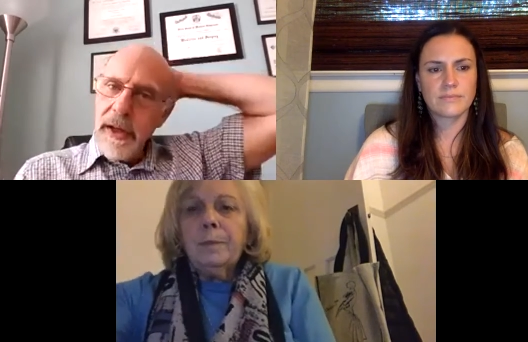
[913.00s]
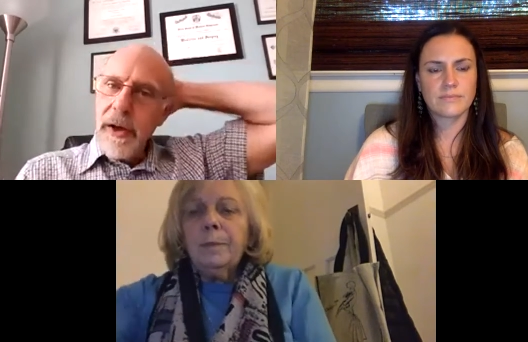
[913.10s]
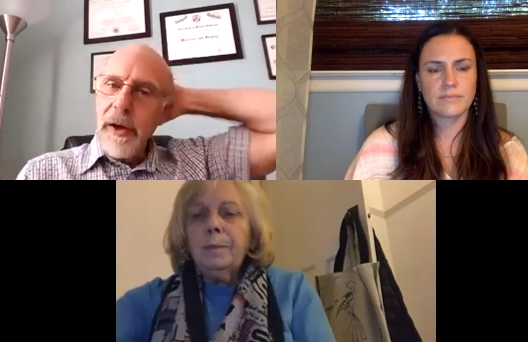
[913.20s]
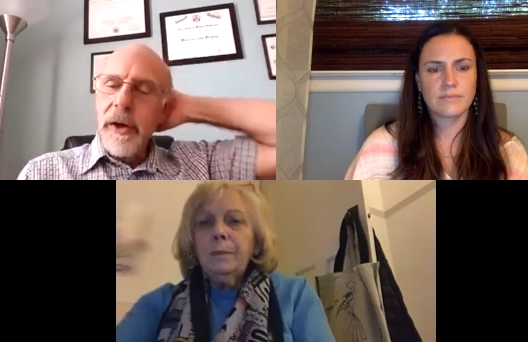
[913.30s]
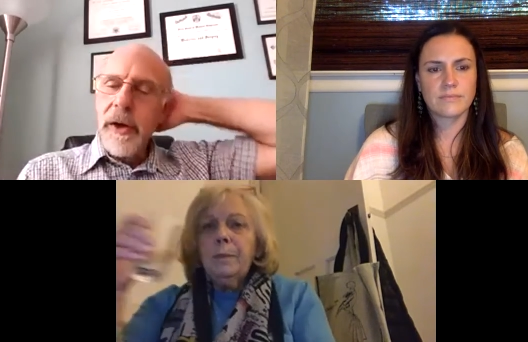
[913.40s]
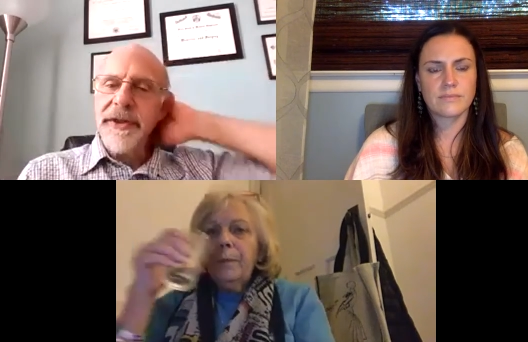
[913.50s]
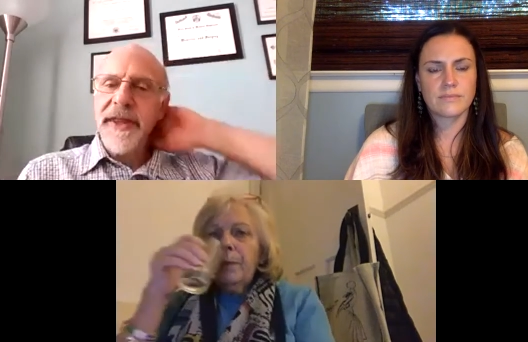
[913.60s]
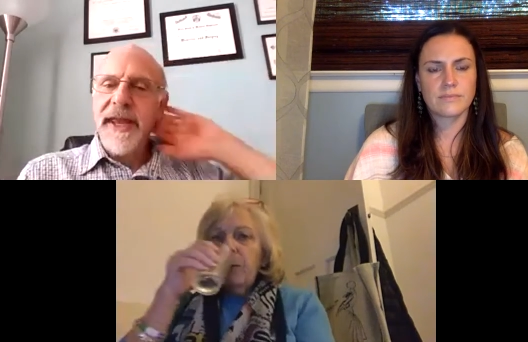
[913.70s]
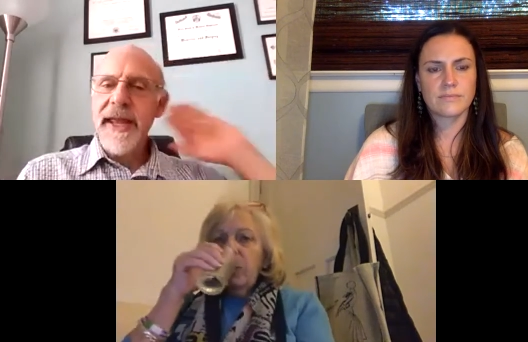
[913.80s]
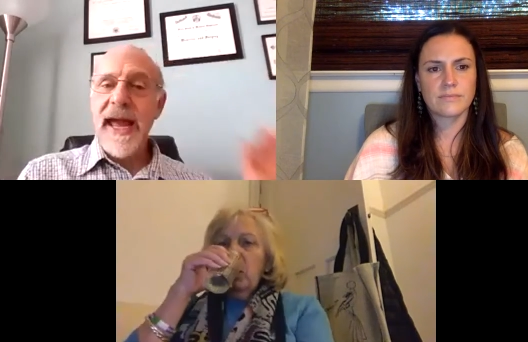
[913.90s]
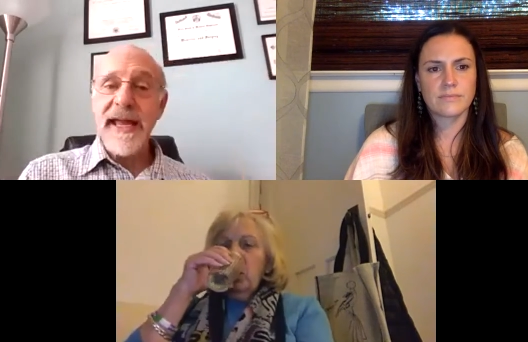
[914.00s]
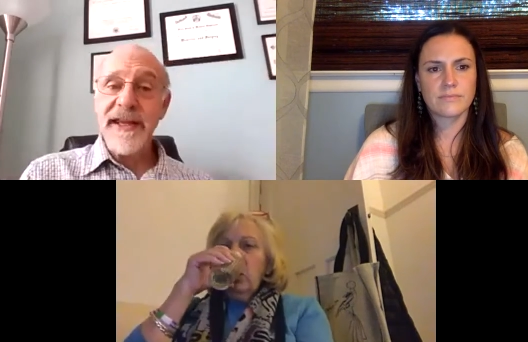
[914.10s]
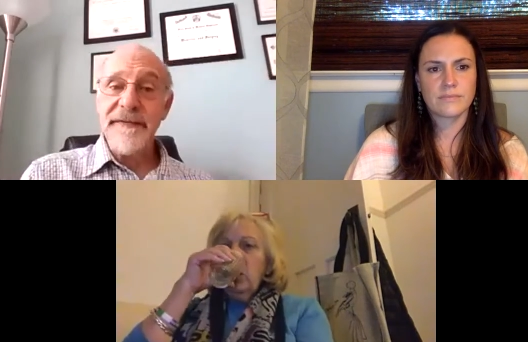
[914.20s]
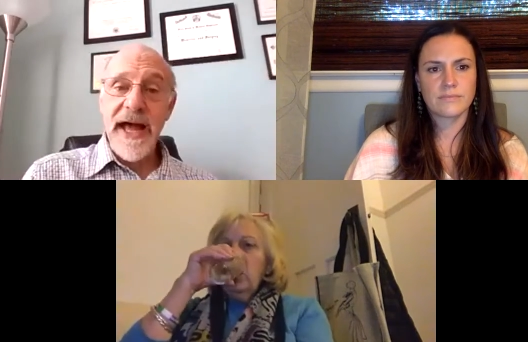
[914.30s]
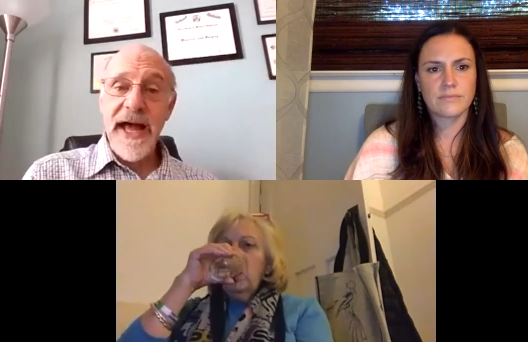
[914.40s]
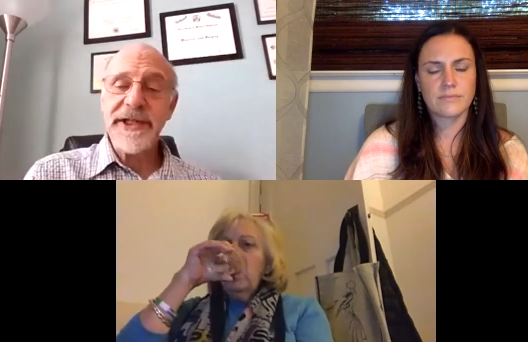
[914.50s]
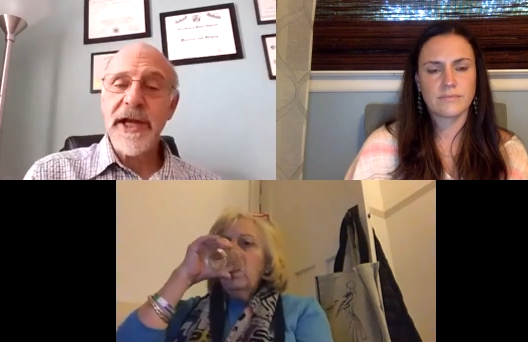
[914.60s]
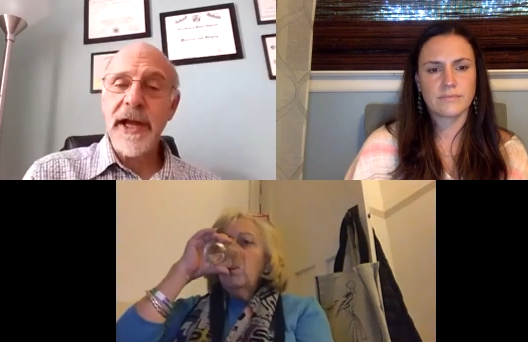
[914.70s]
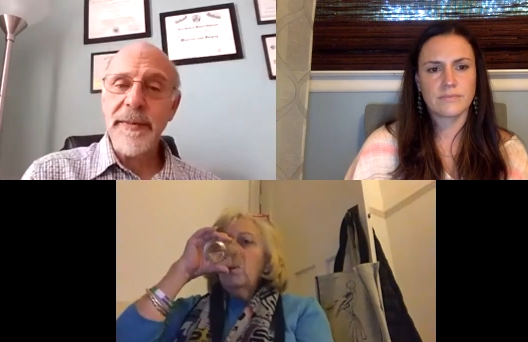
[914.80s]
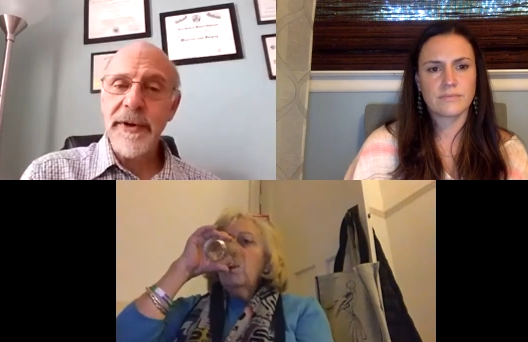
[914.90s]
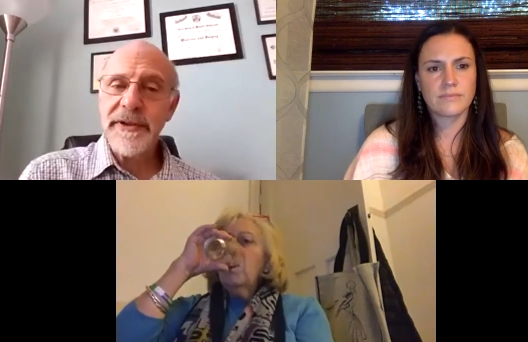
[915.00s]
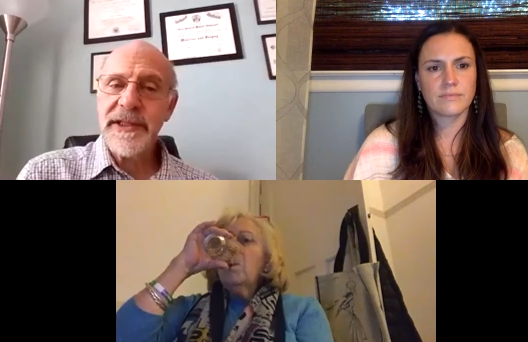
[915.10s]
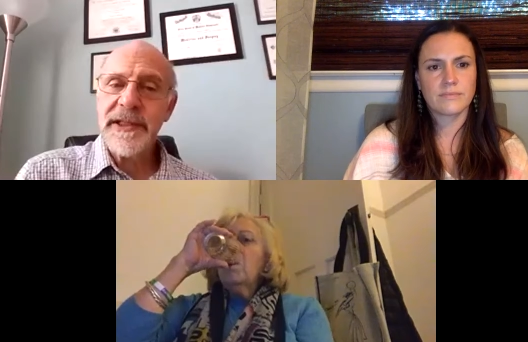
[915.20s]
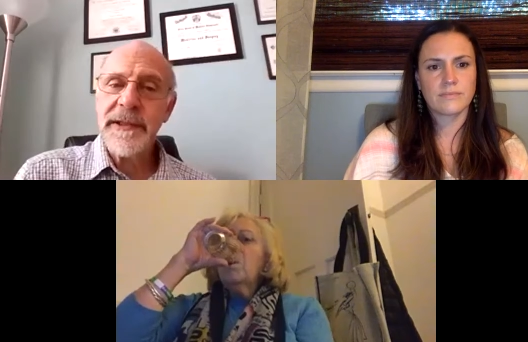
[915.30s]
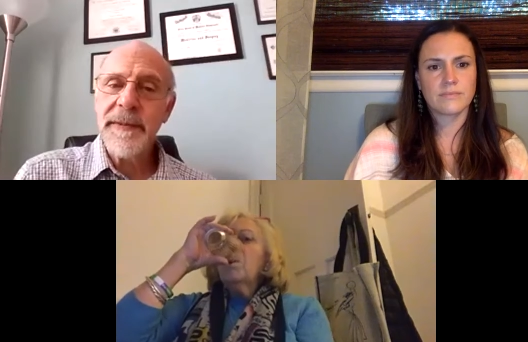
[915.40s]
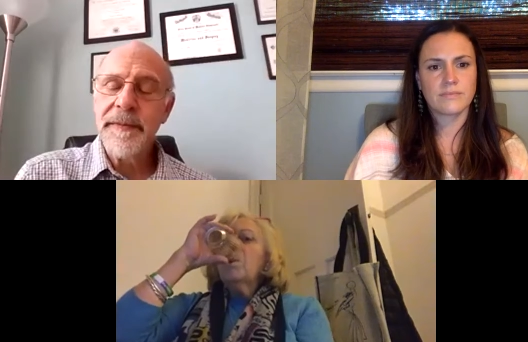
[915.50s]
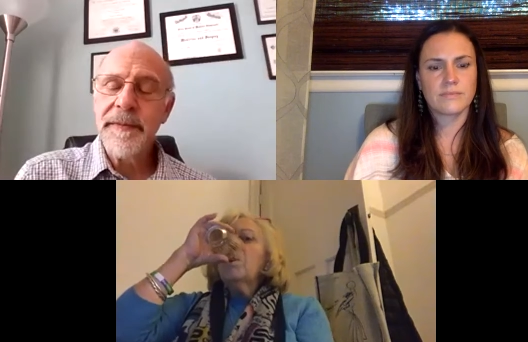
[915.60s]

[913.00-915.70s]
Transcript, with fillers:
Speaker 1: called The End of Alzheimer's.